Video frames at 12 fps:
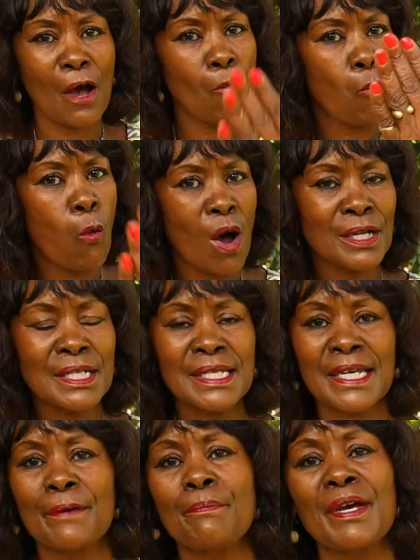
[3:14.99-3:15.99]
one
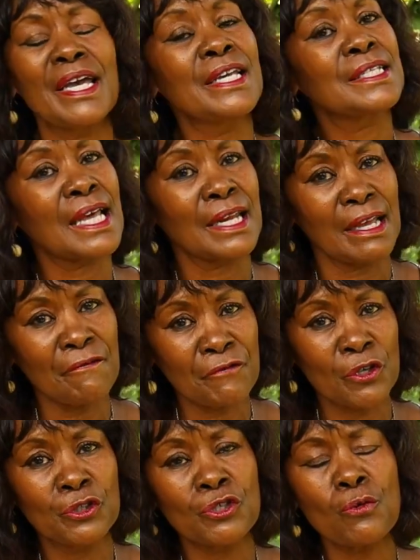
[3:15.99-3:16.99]
tip is that if
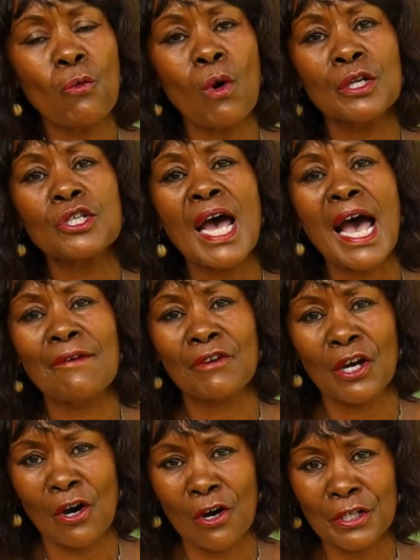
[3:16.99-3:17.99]
you do want to have a
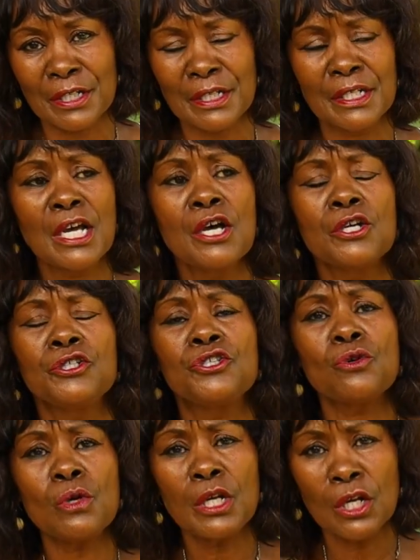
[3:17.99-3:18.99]
garden,
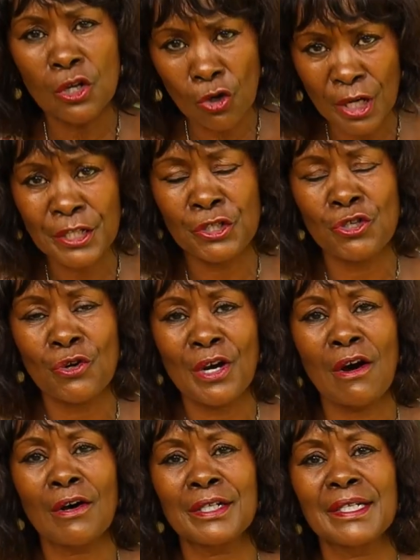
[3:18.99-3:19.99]
do look at your
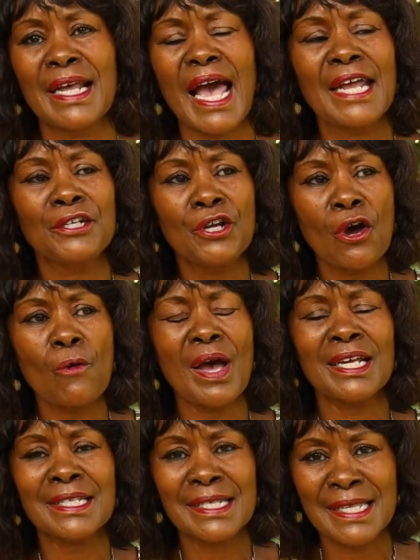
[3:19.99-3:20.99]
garden and know
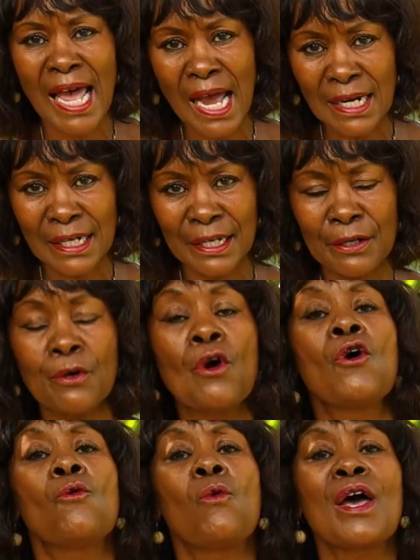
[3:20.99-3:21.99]
exactly
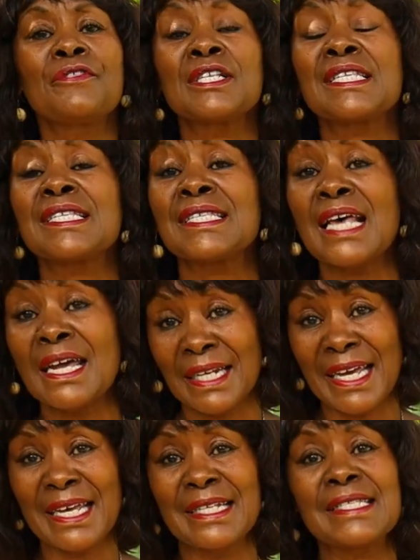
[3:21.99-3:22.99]
where the sun
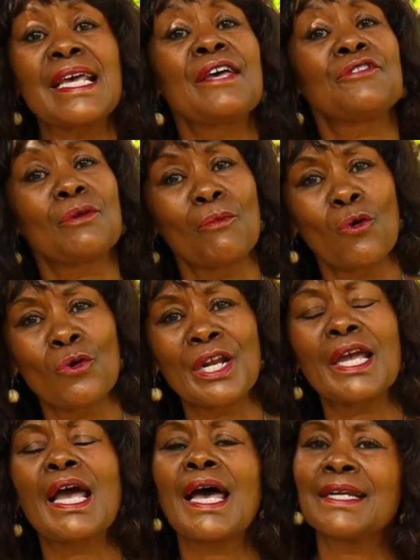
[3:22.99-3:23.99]
is in the
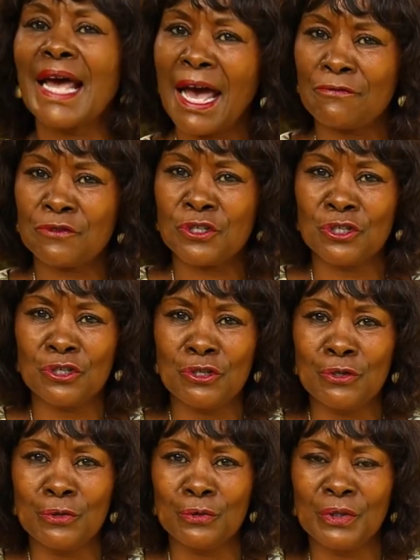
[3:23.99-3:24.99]
morning and
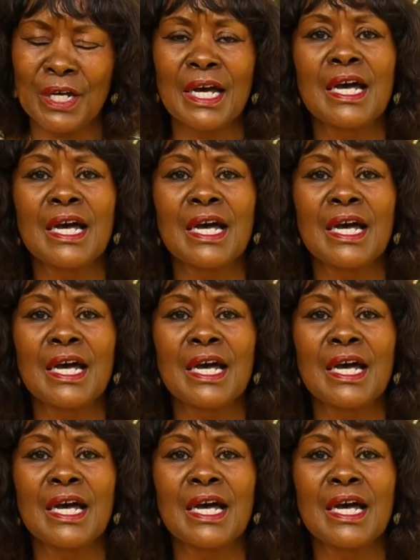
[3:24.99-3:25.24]
afternoon.